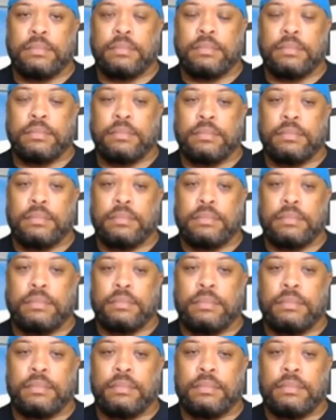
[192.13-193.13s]

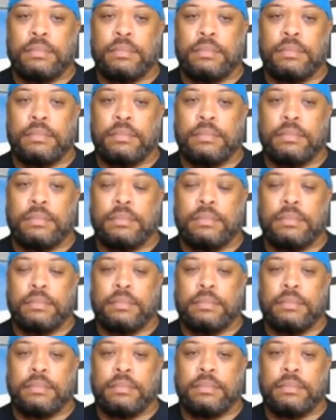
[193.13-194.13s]

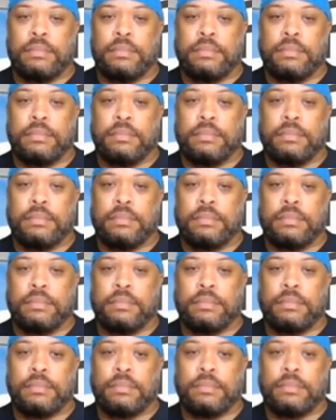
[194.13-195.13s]

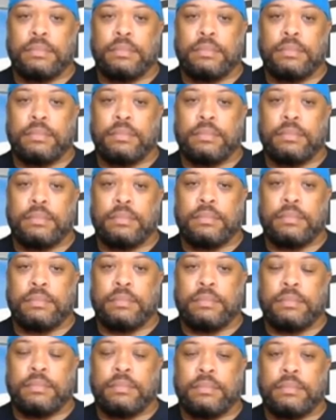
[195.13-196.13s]

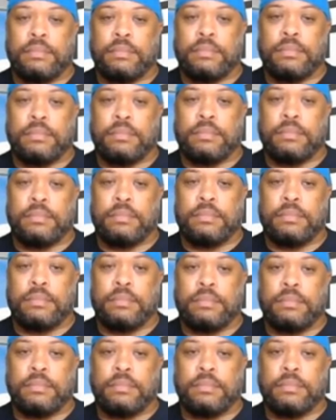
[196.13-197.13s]

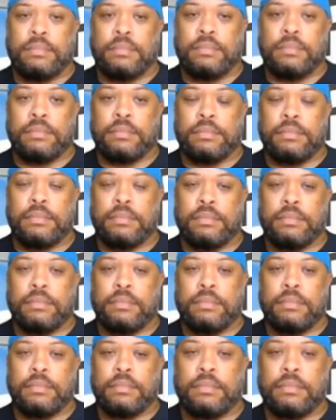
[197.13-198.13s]

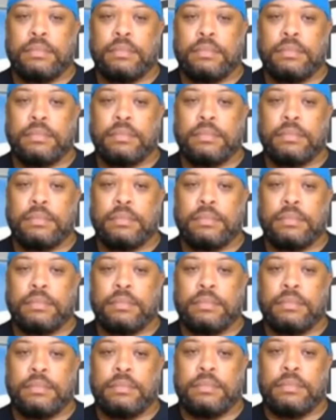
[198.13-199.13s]

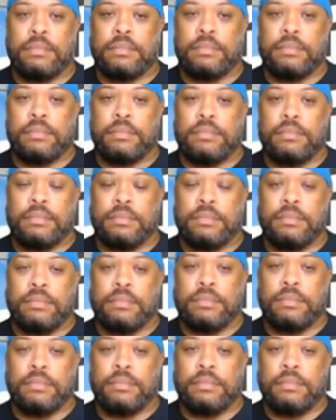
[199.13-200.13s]
(not speaking)